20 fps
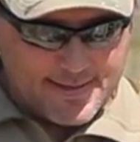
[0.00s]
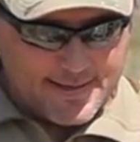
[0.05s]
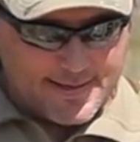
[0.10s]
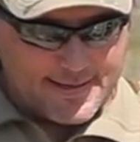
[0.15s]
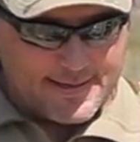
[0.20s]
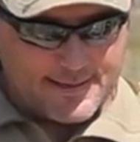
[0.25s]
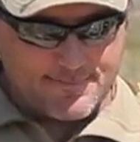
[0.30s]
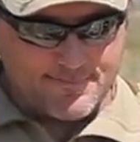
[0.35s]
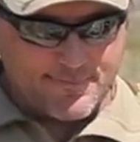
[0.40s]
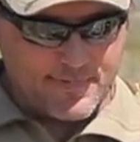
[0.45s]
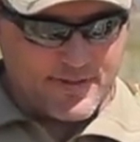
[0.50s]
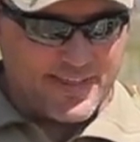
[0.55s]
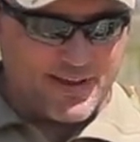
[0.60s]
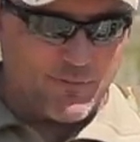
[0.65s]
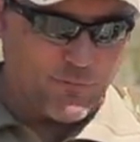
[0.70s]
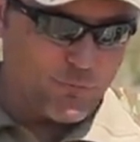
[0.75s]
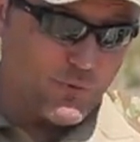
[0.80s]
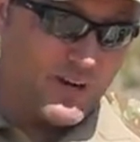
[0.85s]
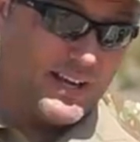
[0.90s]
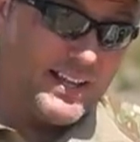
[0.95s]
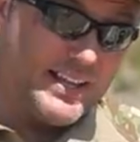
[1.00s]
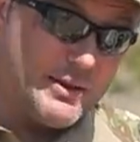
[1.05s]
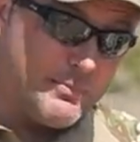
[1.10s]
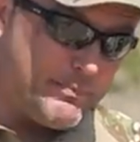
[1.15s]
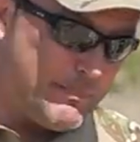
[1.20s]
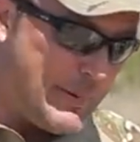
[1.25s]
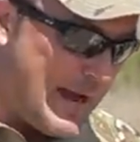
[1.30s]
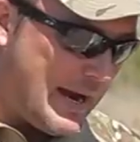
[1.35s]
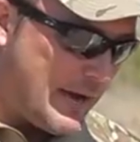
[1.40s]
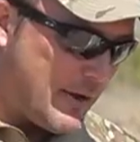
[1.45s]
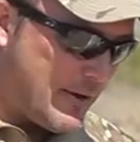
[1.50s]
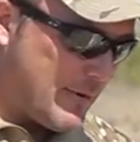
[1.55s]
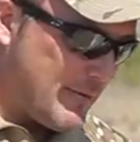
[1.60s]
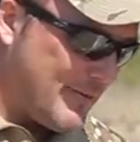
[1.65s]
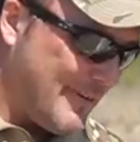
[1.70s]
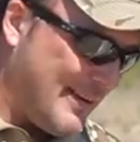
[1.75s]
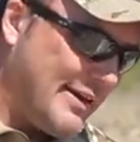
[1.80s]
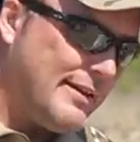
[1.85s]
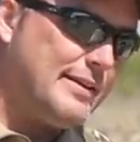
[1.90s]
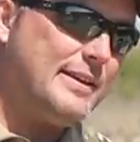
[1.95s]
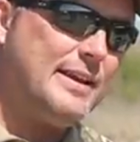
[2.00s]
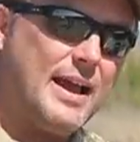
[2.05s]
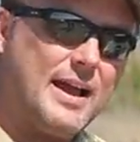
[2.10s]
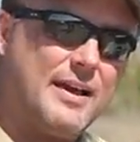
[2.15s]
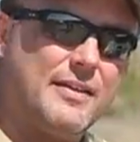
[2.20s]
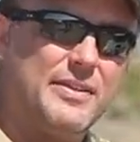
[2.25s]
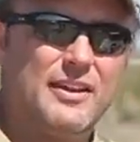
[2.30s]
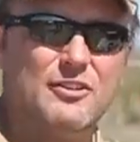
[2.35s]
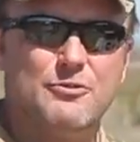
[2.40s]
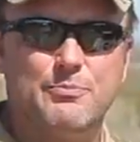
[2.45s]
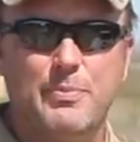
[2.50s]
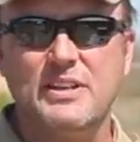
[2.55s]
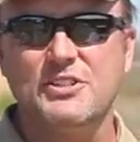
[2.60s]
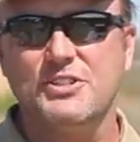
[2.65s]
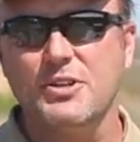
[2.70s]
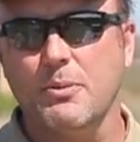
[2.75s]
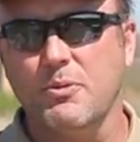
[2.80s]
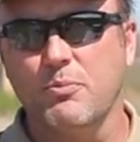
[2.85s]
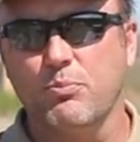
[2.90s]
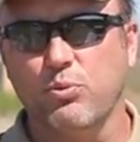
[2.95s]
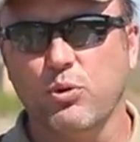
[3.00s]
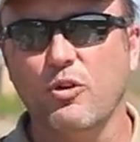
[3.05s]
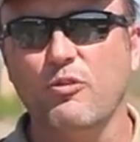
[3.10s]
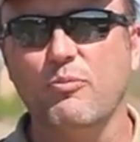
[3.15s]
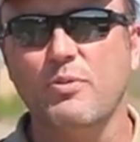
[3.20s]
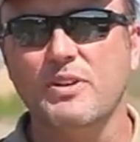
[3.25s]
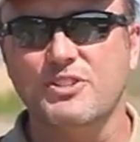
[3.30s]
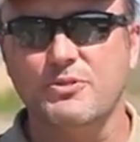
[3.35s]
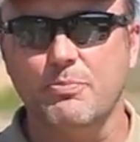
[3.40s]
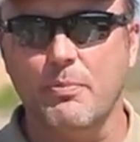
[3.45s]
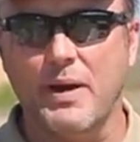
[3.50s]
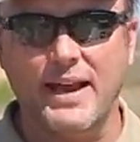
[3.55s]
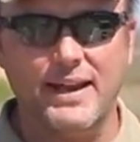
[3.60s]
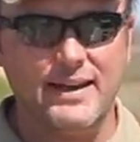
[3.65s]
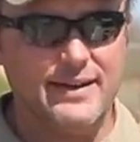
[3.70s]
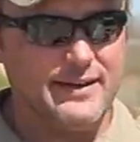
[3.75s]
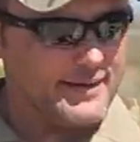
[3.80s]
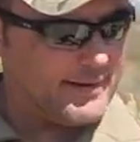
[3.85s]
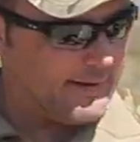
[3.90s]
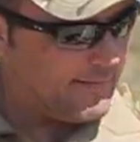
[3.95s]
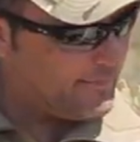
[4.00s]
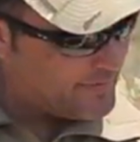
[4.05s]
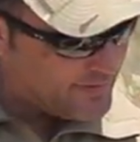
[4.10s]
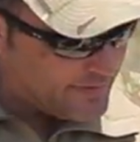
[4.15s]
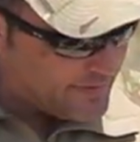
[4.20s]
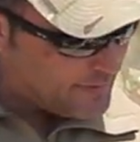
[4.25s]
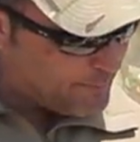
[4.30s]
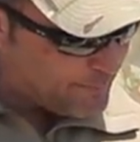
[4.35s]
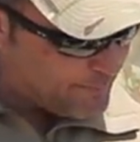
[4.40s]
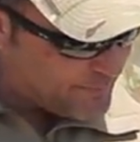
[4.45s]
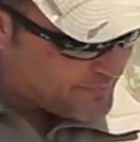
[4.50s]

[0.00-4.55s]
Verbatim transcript: Um, are they really better? Uh, yeah, there's been some improvements made. Uh, the,